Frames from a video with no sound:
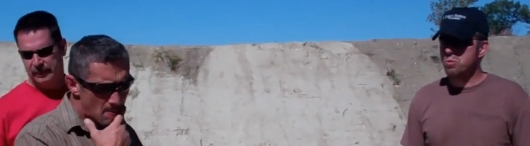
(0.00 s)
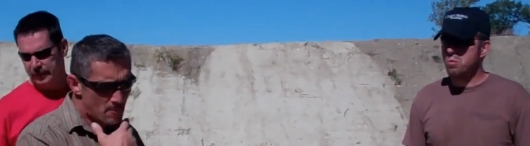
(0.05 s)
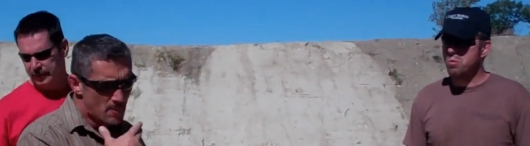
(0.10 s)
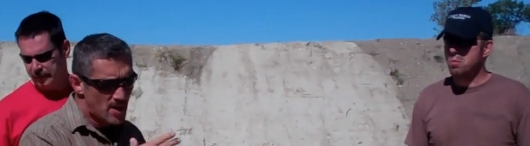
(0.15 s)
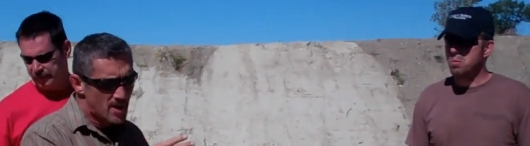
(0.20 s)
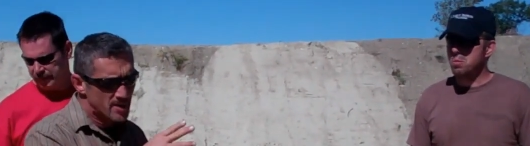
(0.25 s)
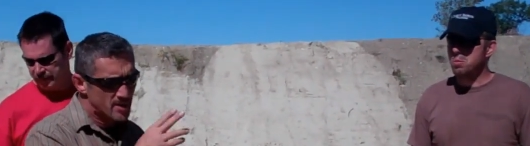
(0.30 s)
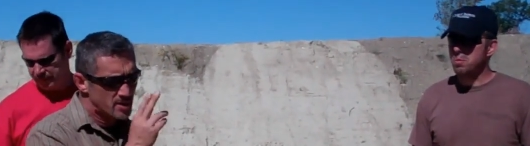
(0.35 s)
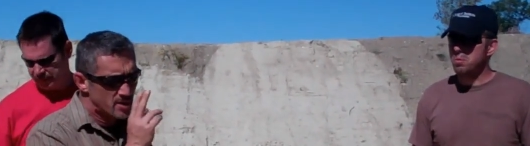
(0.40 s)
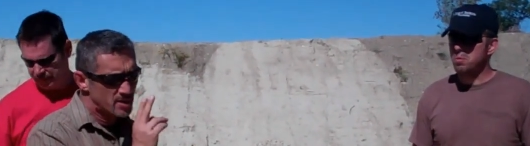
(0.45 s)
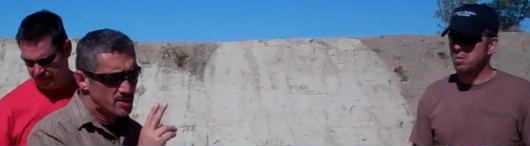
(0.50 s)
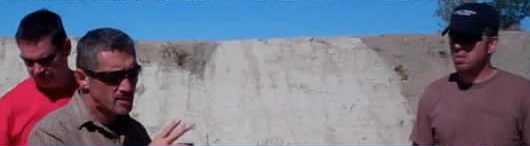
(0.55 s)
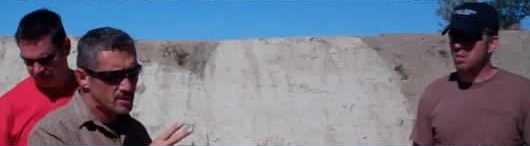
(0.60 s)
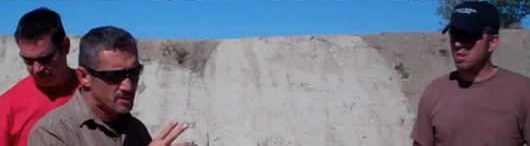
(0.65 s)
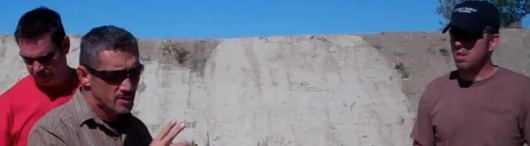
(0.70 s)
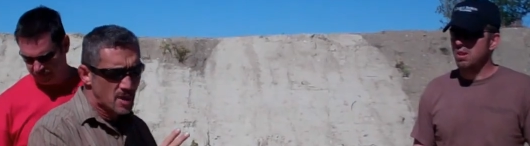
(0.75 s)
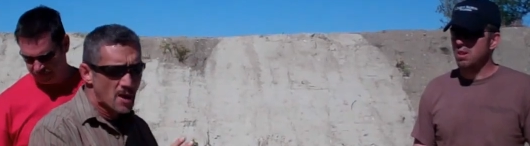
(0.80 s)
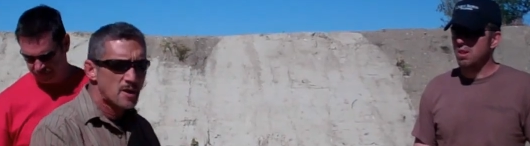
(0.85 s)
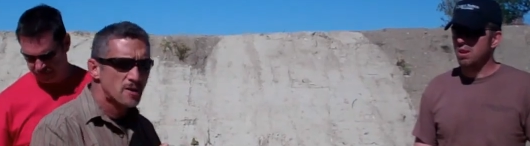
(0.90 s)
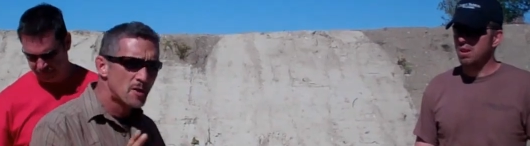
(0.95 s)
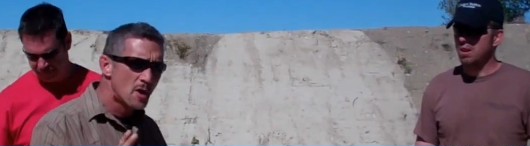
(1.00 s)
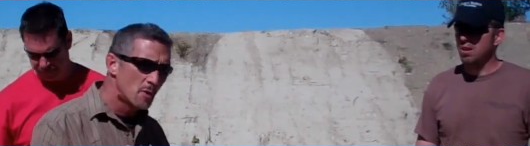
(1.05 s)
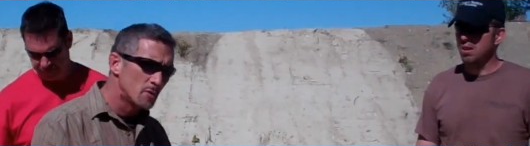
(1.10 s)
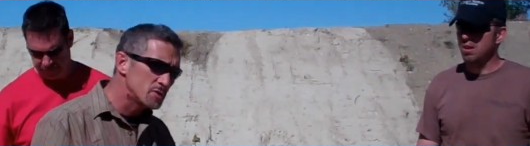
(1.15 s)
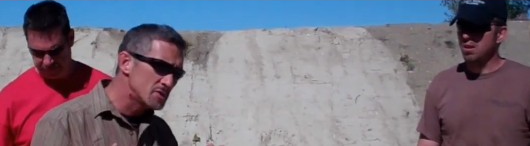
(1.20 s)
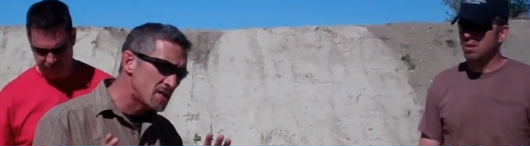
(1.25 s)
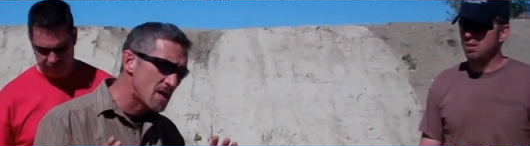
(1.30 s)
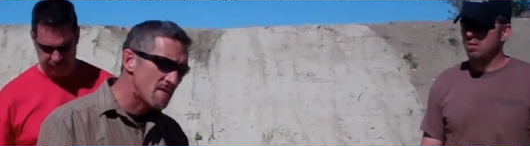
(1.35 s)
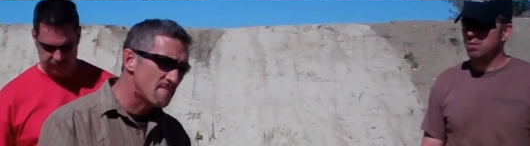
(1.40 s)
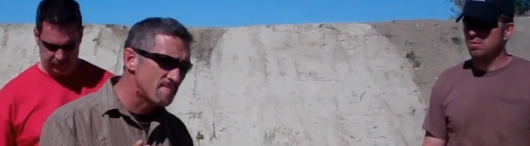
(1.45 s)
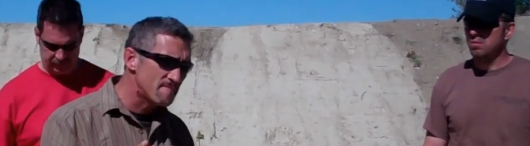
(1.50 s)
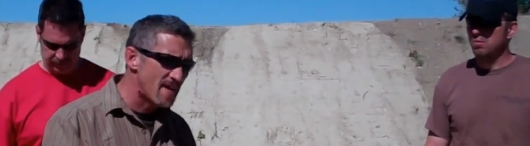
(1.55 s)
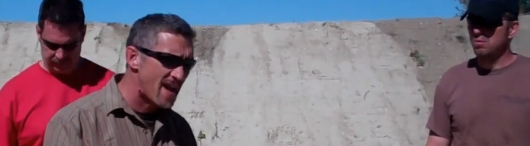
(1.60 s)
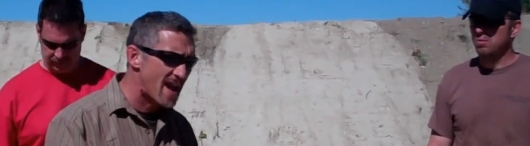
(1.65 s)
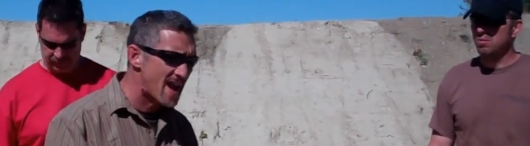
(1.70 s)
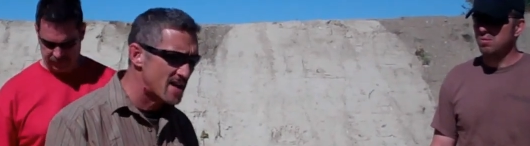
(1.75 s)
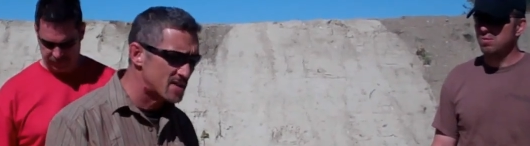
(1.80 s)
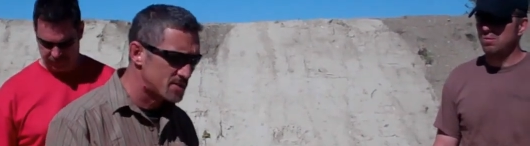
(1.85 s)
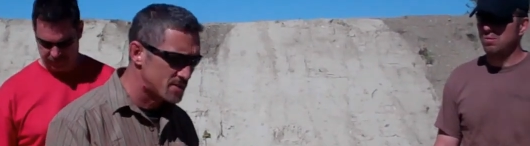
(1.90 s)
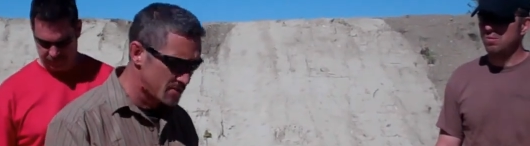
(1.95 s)
Speaker 1: But notice how
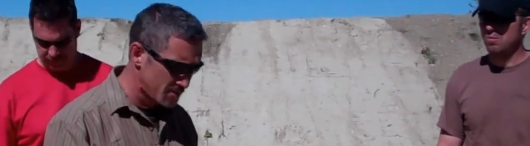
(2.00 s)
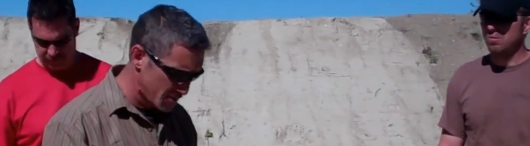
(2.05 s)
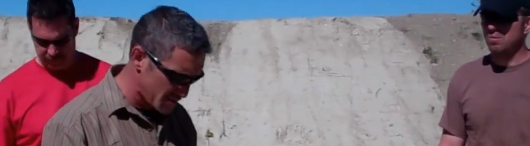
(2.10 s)
fast,